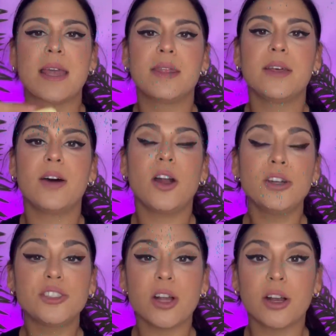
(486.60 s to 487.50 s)
The
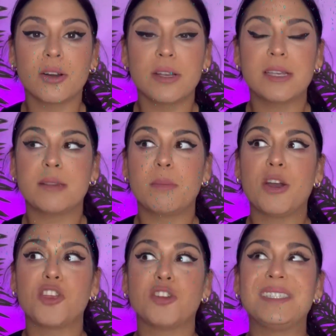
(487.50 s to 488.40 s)
heart chakra is
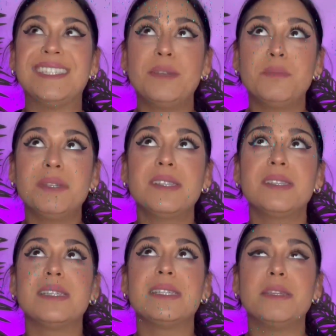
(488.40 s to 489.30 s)
about your
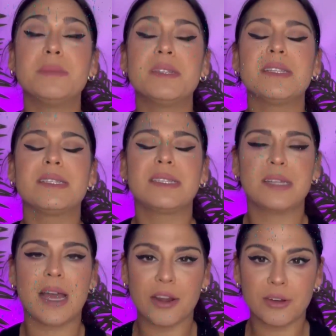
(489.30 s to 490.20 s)
deepest
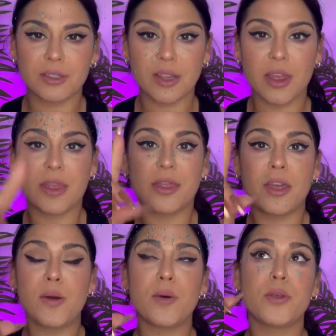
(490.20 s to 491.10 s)
desires,
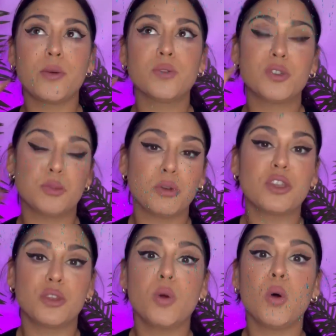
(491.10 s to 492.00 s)
those which
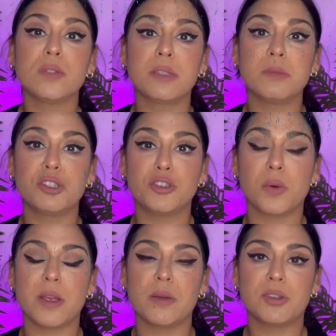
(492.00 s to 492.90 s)
bring you ultimate
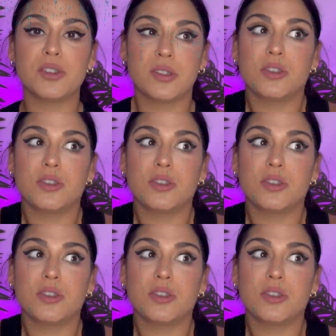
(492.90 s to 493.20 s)
joy, which is